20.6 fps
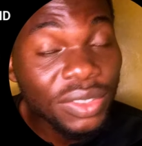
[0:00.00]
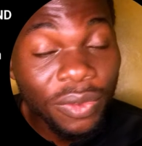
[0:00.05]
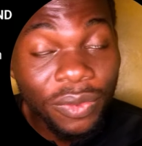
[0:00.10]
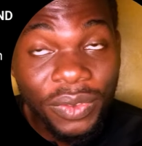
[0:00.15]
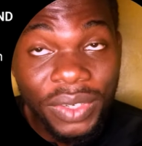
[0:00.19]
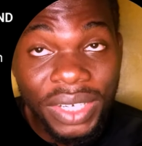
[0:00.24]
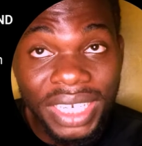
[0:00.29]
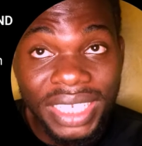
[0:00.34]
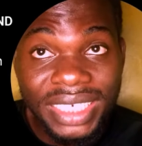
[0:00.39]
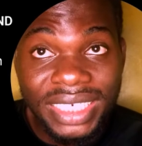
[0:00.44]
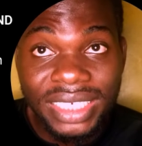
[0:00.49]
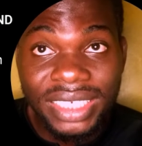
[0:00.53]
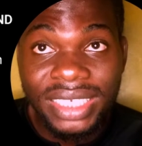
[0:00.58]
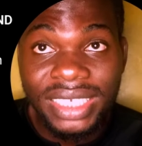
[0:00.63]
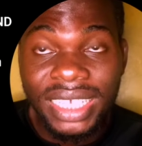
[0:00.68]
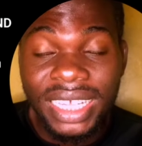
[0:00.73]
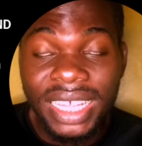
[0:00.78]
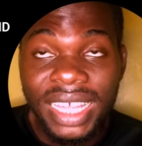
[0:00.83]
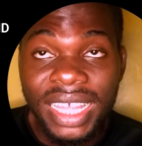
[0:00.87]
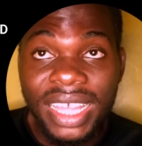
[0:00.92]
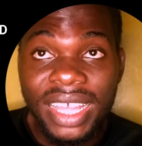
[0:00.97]
of creating
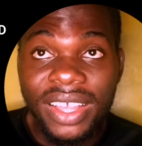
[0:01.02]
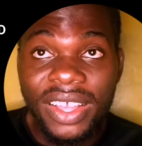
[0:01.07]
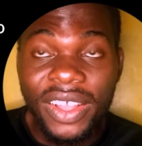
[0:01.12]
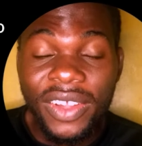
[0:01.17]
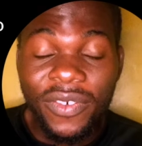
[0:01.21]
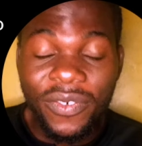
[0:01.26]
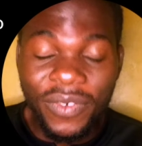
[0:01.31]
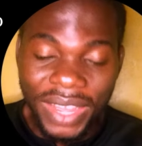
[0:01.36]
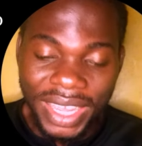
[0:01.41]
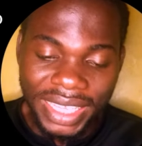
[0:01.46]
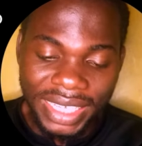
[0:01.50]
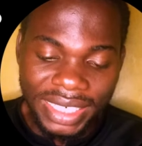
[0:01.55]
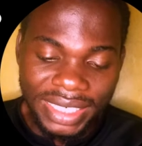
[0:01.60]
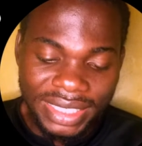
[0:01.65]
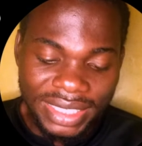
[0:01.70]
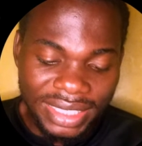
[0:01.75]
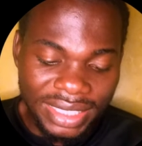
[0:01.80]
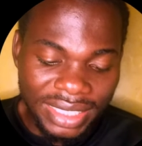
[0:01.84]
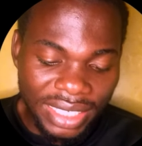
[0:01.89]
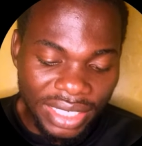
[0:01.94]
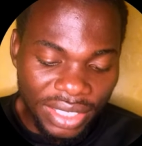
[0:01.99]

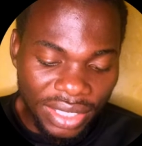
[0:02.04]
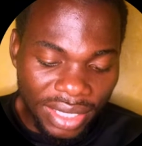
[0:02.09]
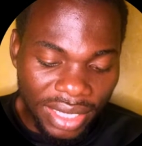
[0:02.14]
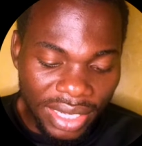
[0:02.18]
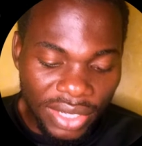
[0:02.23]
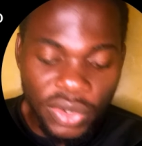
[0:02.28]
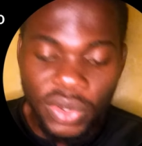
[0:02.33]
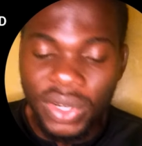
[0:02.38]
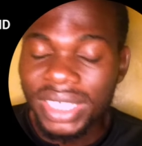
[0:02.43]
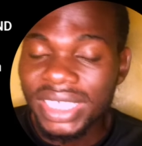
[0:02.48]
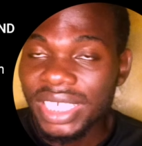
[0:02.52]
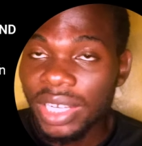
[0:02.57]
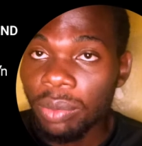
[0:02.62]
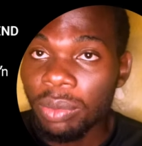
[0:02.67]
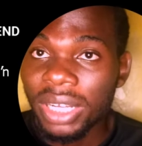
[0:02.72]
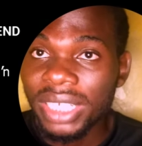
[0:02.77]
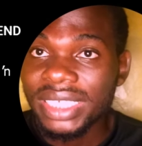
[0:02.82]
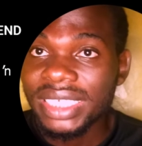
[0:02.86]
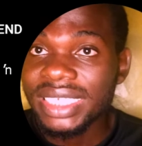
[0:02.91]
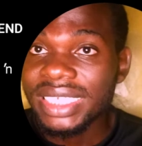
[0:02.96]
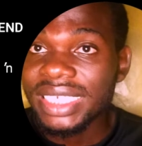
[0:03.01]
files in your
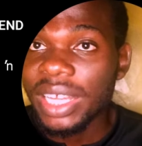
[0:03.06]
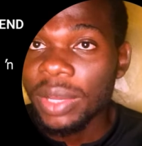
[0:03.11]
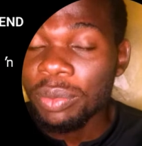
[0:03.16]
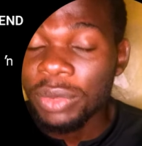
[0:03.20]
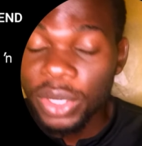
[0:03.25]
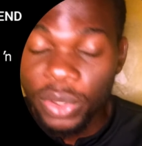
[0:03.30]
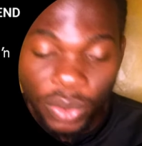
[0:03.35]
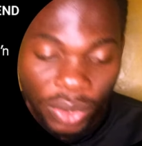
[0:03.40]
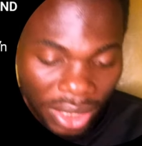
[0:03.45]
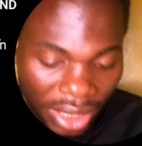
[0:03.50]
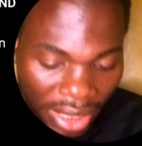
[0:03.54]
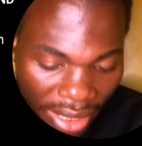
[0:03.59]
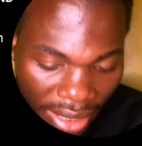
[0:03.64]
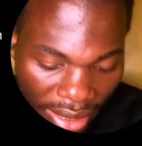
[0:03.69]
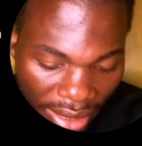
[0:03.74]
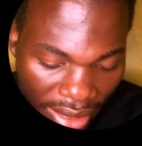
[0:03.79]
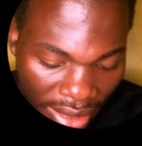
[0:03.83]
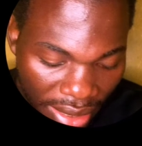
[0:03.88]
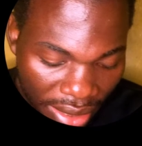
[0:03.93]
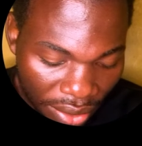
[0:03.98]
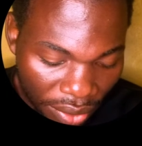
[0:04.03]
Termux terminal.
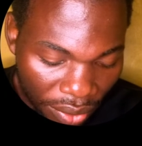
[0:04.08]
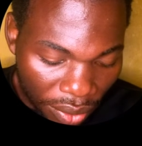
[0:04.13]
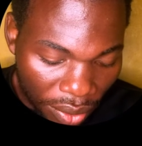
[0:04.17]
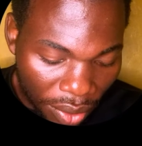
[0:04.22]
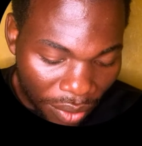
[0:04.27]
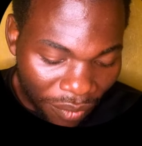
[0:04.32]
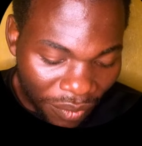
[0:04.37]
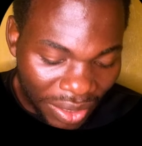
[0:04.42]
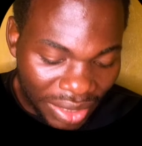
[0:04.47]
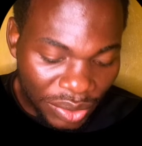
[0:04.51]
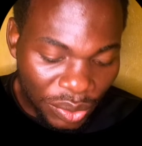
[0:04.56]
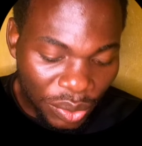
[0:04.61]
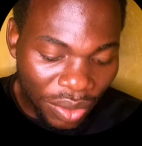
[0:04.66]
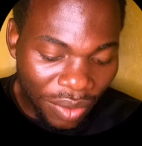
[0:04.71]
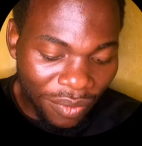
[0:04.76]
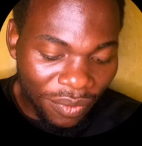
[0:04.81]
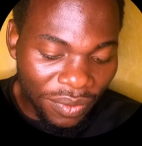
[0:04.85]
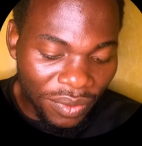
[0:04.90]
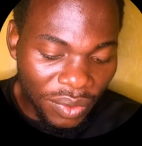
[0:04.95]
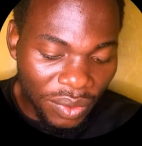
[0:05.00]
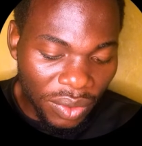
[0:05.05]
First, you
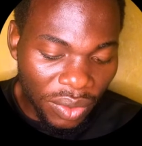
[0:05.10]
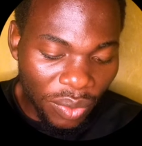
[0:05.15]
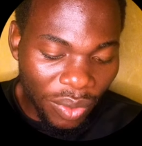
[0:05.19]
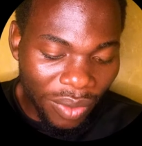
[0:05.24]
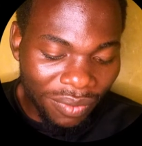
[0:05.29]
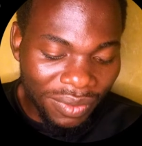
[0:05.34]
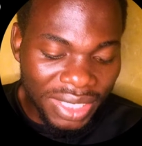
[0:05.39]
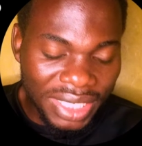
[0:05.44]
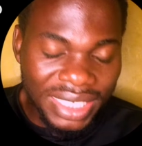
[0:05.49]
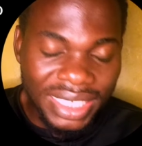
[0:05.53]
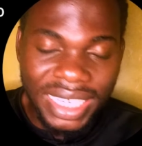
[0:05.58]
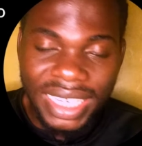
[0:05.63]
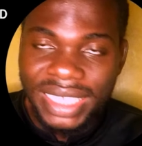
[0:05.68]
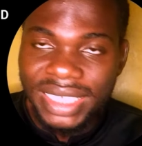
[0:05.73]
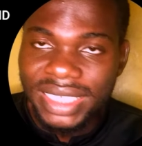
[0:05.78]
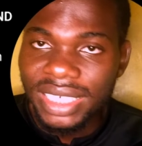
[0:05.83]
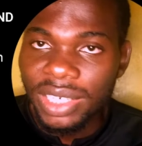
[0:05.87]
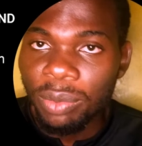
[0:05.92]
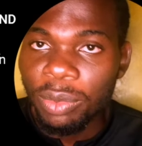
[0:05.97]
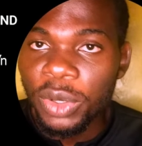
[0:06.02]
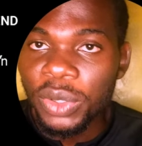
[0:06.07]
have
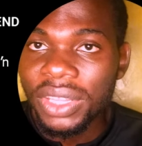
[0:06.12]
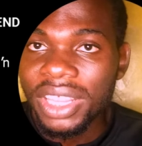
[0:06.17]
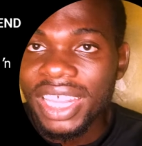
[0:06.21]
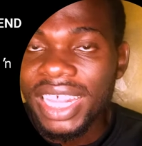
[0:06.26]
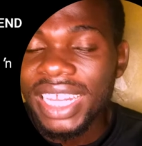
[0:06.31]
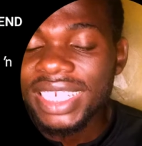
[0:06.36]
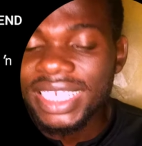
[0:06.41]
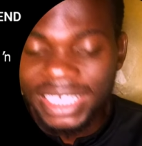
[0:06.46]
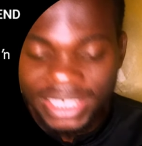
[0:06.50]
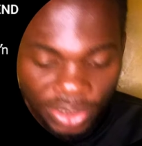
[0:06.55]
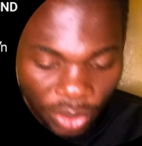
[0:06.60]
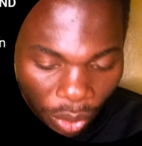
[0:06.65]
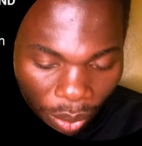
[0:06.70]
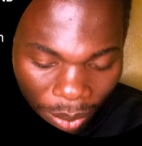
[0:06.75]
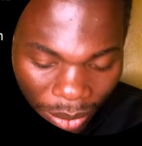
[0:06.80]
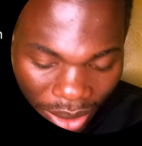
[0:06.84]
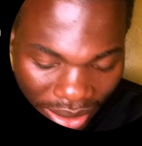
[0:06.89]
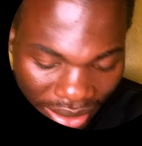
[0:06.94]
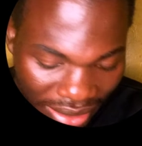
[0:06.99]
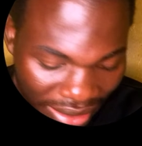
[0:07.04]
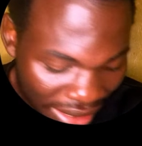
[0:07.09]
discussed about the touch
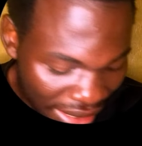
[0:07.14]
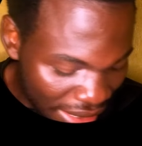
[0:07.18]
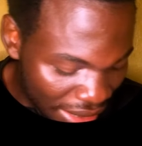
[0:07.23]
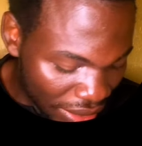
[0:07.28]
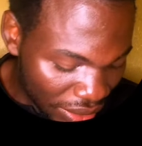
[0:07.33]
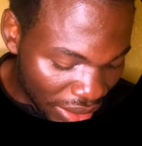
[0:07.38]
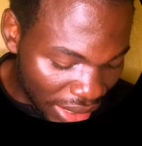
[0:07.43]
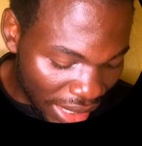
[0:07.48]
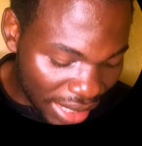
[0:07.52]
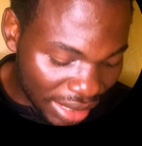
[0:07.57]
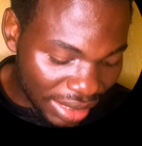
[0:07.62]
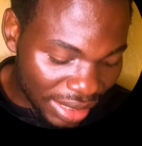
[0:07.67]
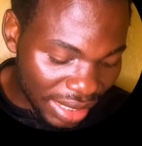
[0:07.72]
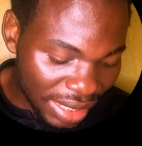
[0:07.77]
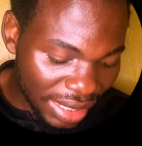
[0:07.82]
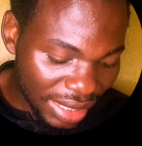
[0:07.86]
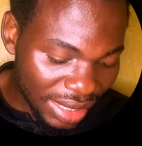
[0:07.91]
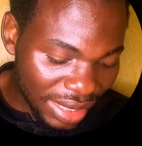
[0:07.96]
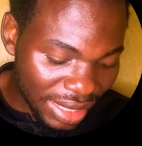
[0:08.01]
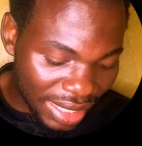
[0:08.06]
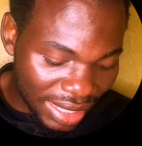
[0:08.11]
command, and
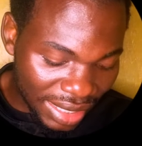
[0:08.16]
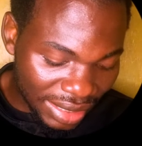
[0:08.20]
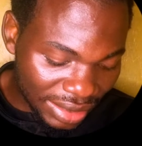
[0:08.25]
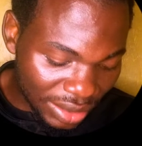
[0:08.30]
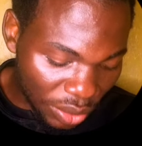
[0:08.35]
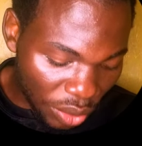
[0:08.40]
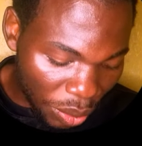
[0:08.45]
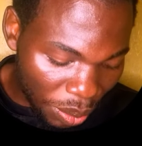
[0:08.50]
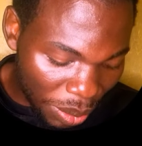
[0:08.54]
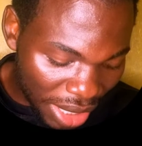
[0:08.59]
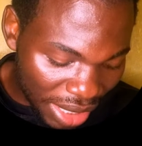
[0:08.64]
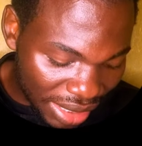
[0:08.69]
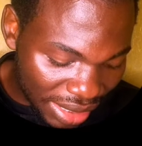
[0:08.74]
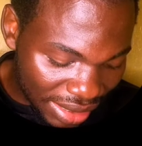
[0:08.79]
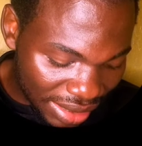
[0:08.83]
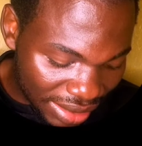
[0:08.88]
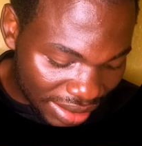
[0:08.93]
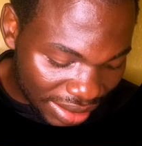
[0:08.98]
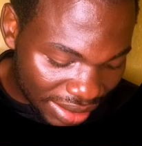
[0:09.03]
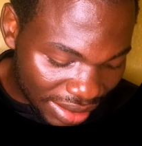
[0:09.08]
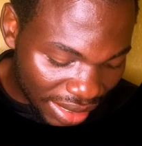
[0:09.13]
the next command
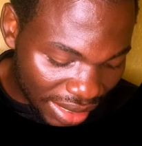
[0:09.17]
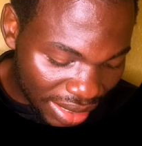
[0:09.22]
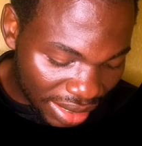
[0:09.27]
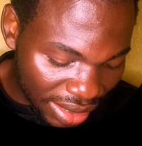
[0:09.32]
is